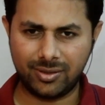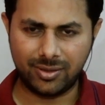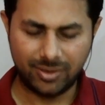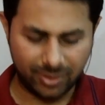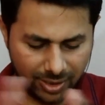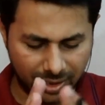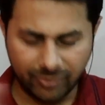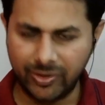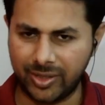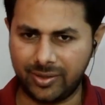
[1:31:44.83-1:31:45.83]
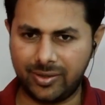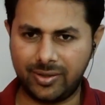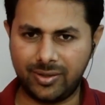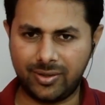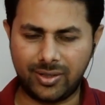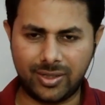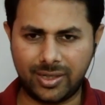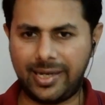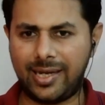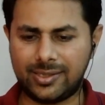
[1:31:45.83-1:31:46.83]
the liquid or a
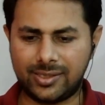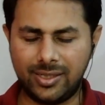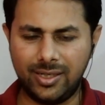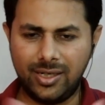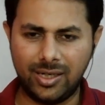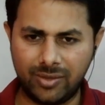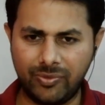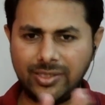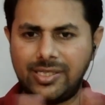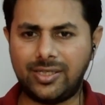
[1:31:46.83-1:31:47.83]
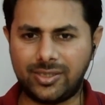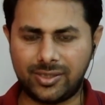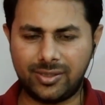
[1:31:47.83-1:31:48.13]
gas, it will change.